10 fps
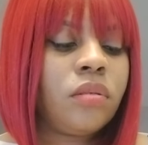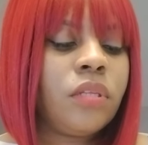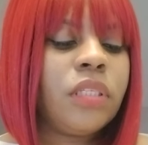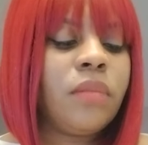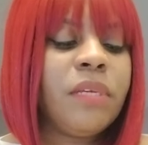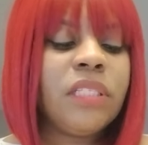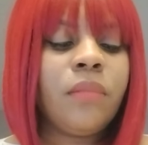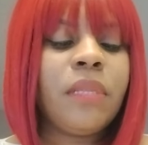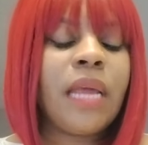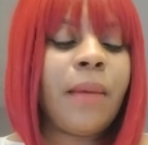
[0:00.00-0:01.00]
This could be
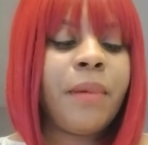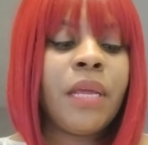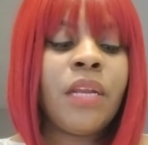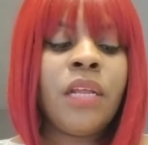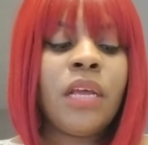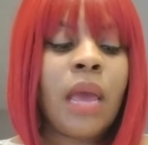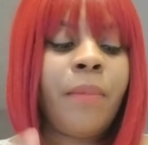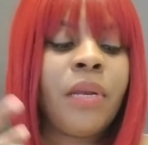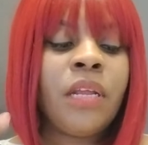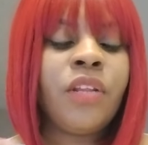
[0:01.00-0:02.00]
something happening
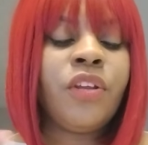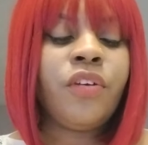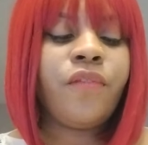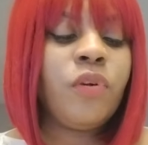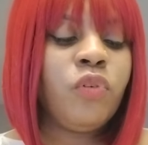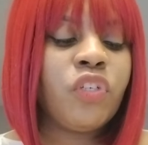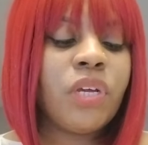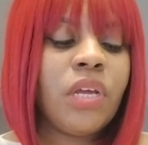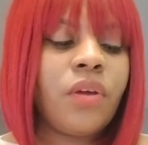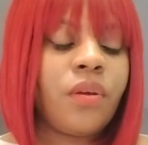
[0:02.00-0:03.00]
in the near
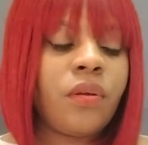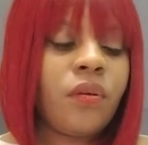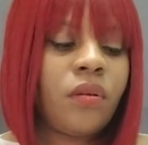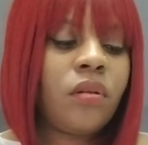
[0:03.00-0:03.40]
future here.